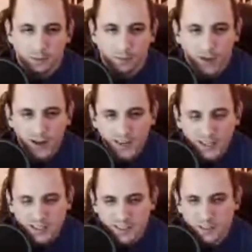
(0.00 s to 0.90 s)

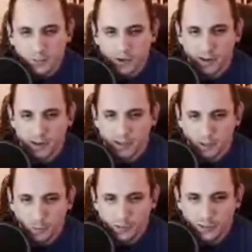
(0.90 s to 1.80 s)
Minus this part here. He
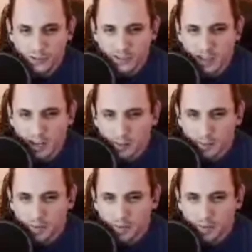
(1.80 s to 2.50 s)
went to the top.